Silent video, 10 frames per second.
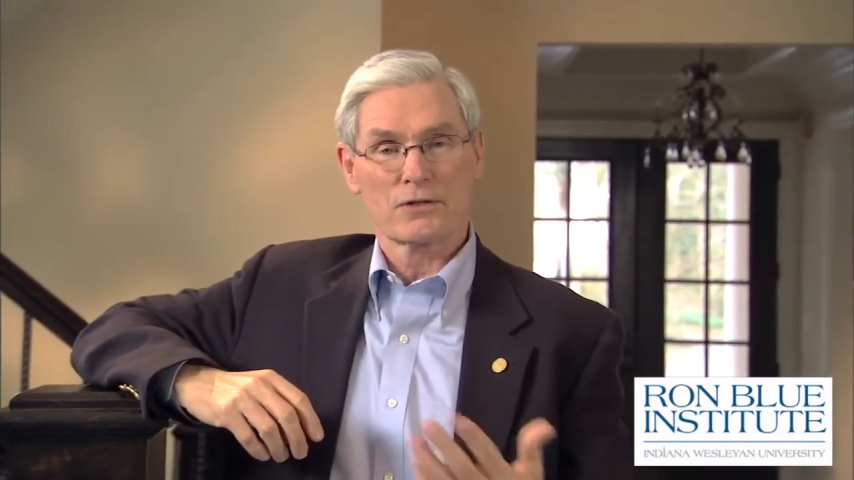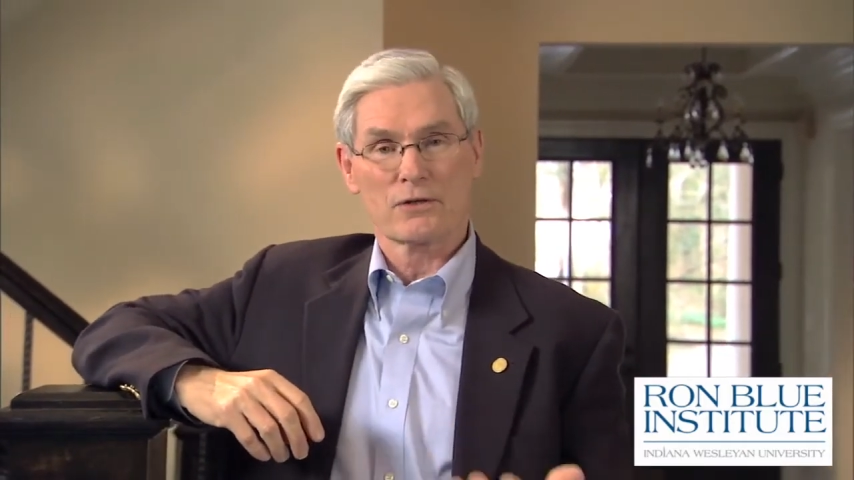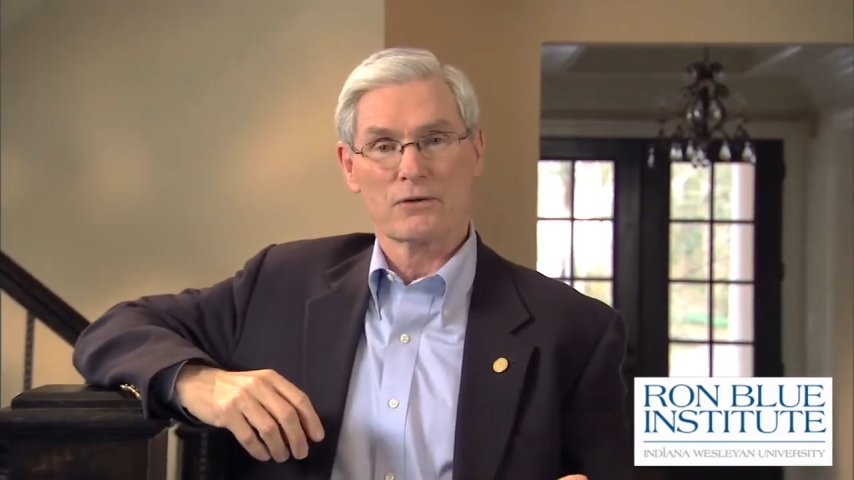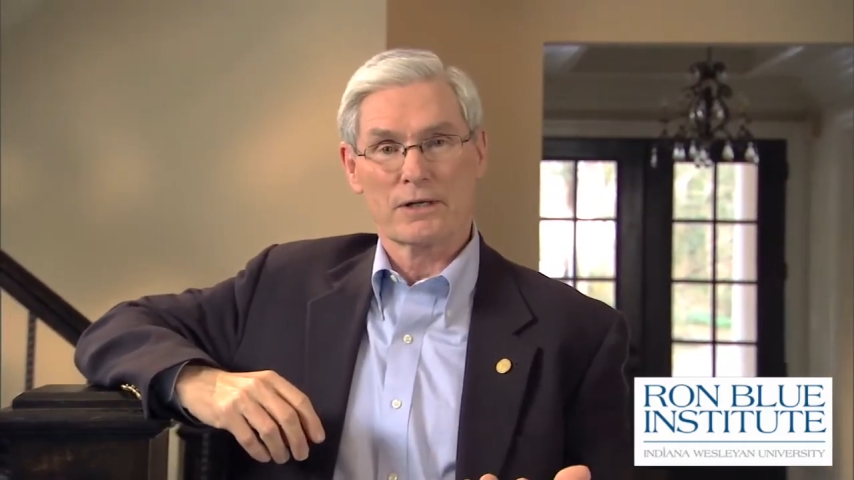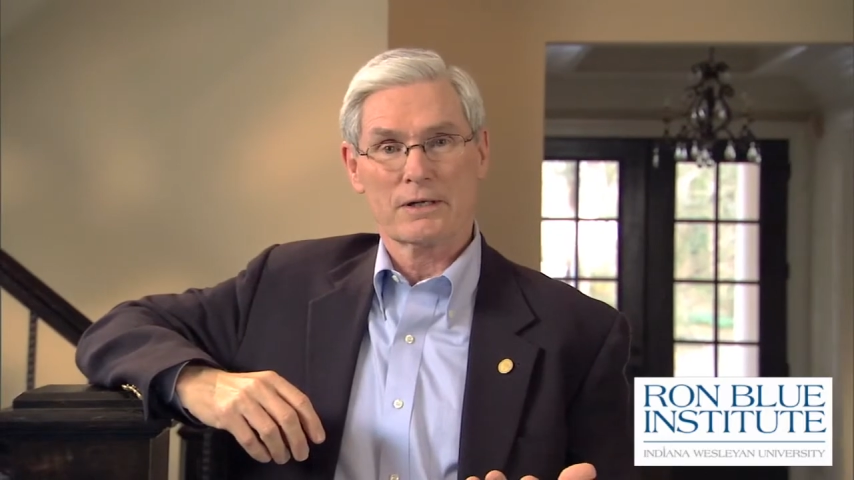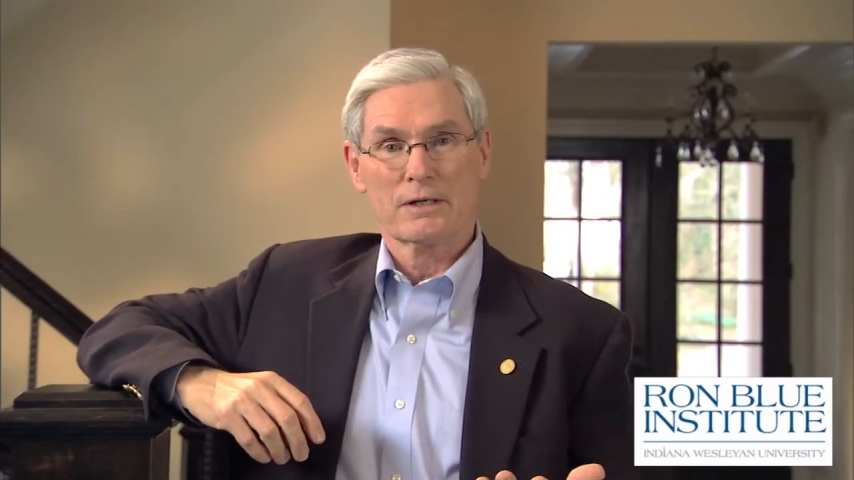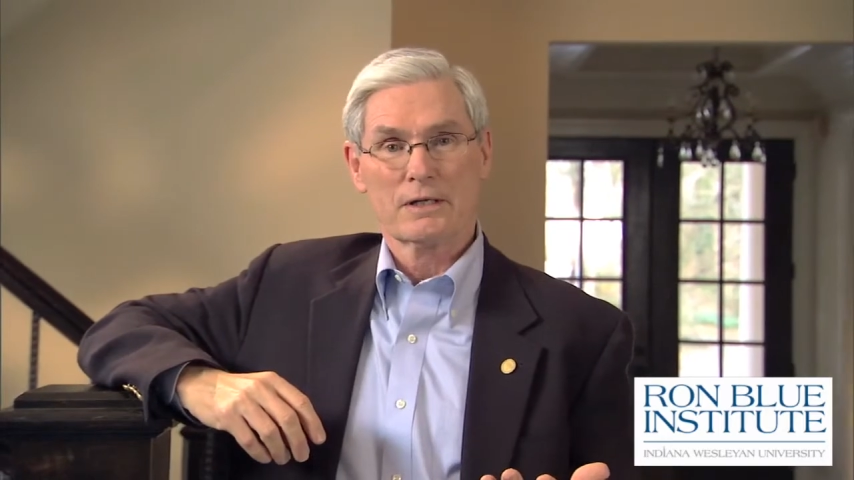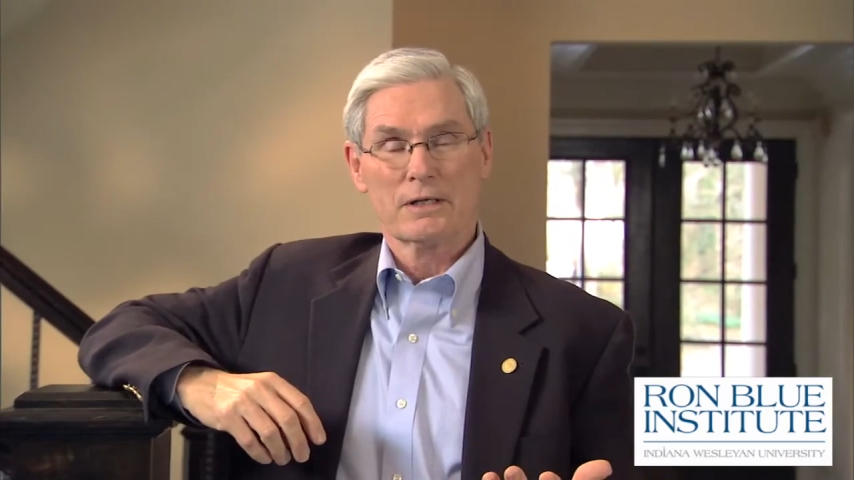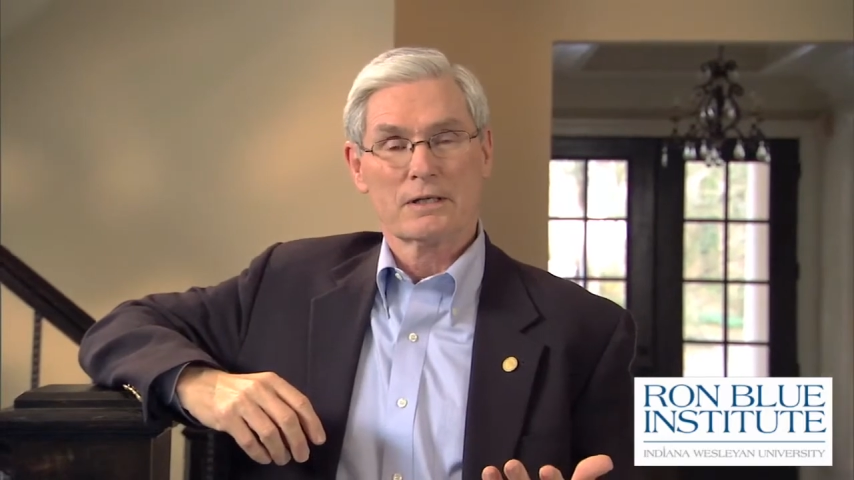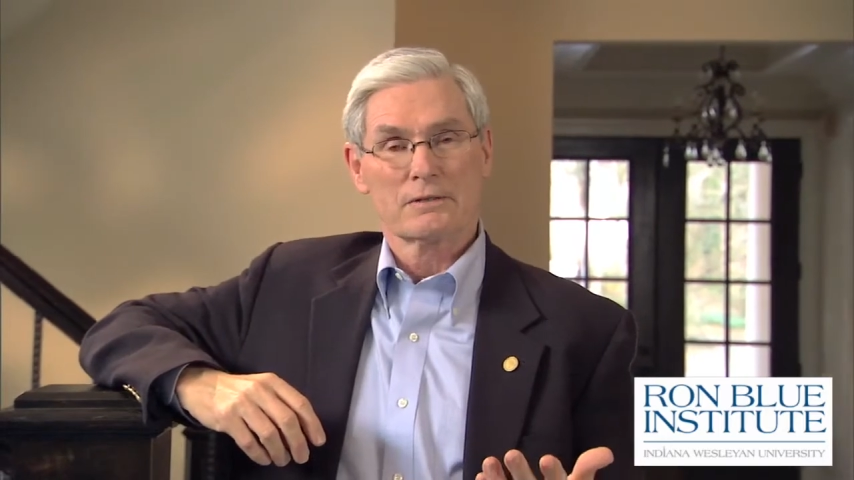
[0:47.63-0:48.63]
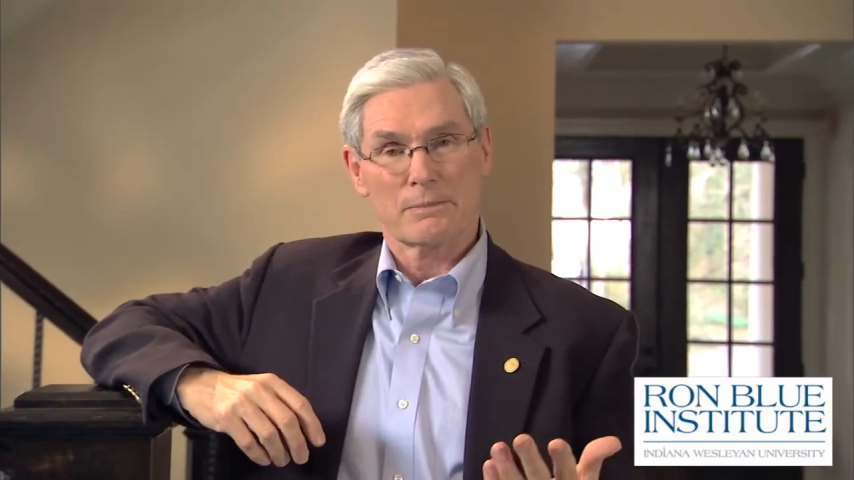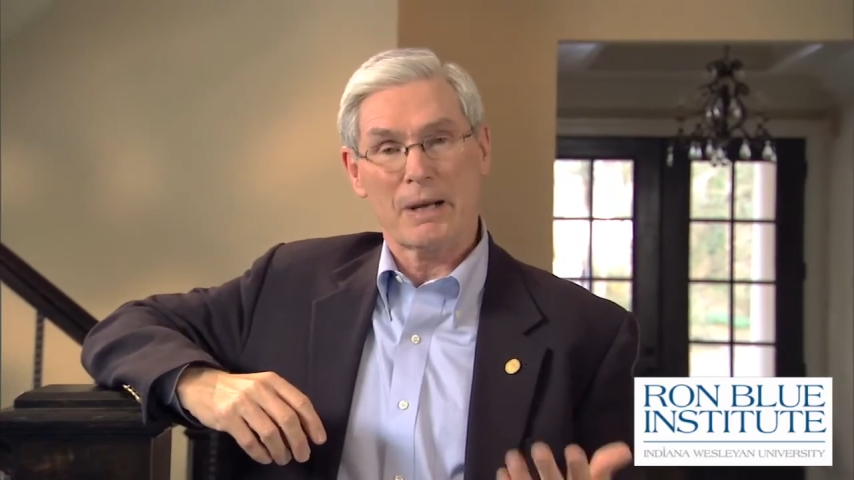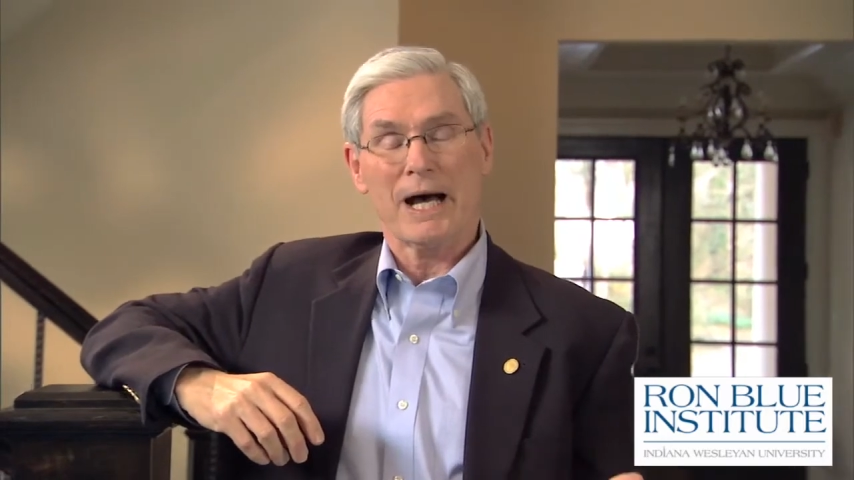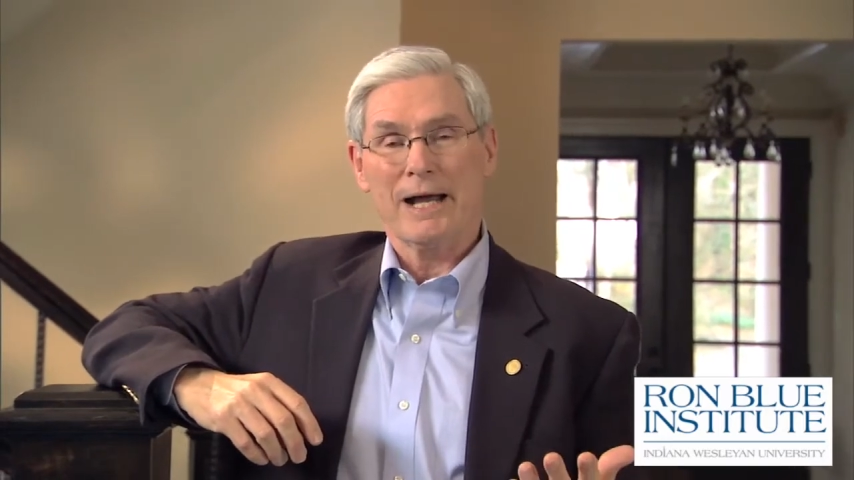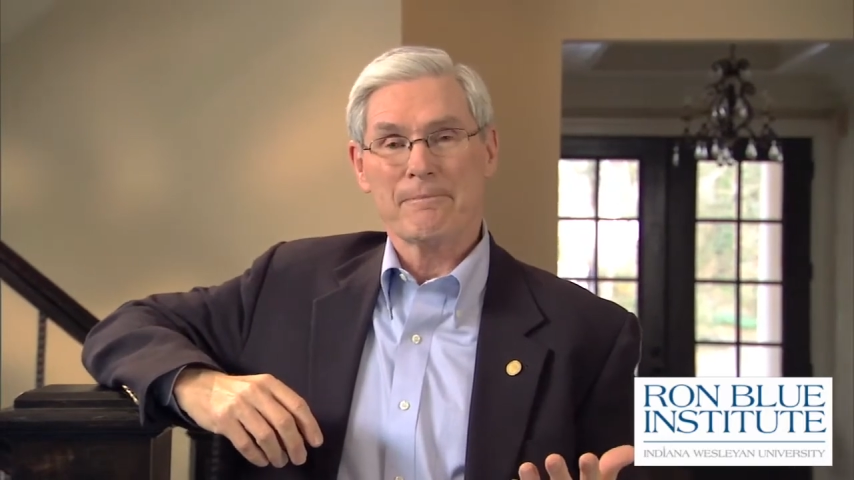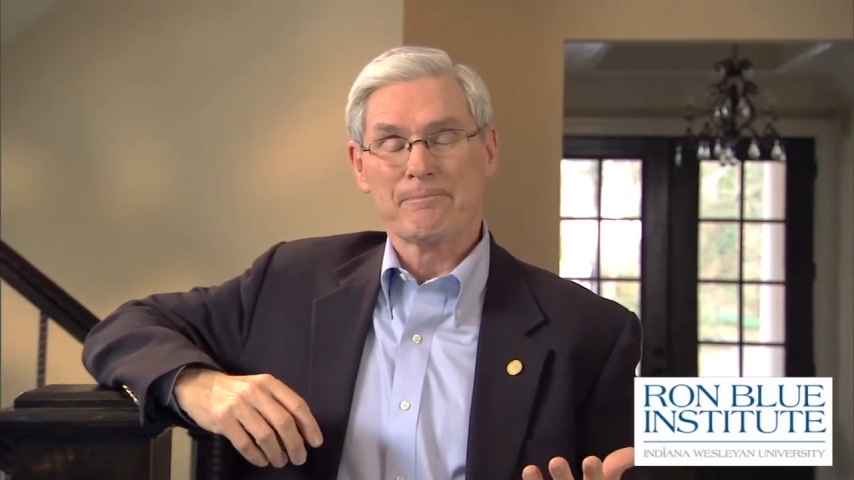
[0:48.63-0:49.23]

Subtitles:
you're going to buy.